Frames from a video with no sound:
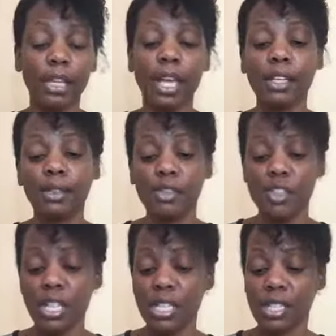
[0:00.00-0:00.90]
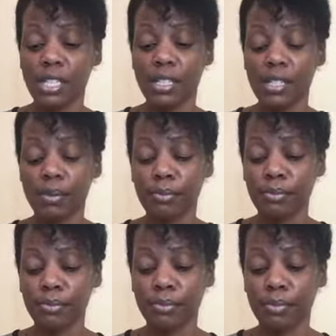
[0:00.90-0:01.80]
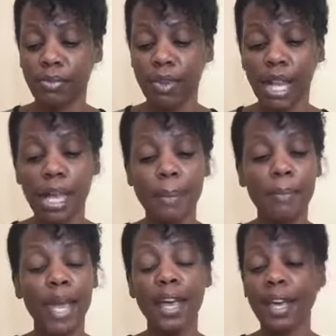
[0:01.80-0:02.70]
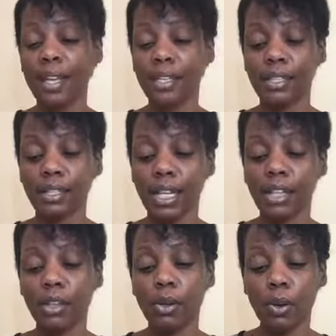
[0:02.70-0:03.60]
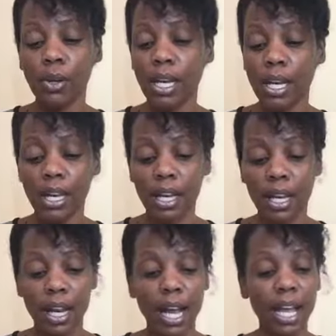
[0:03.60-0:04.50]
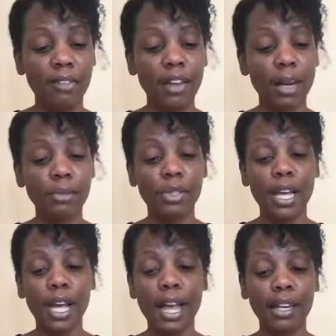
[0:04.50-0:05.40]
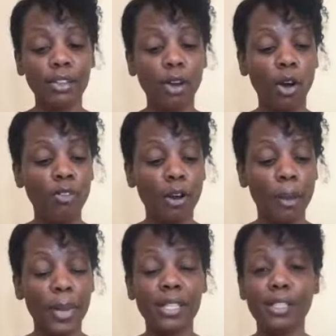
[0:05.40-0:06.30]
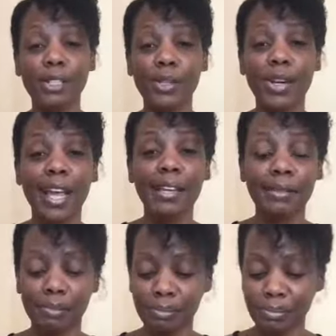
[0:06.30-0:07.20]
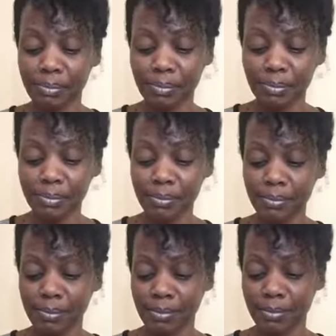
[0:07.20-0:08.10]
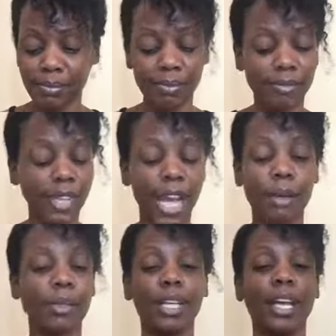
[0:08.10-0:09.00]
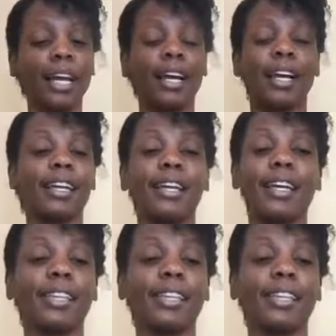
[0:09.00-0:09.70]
Thank you, Jesus. Amen. Thank you, Lord. I have come to the end of our message today. Mm, I really, I, I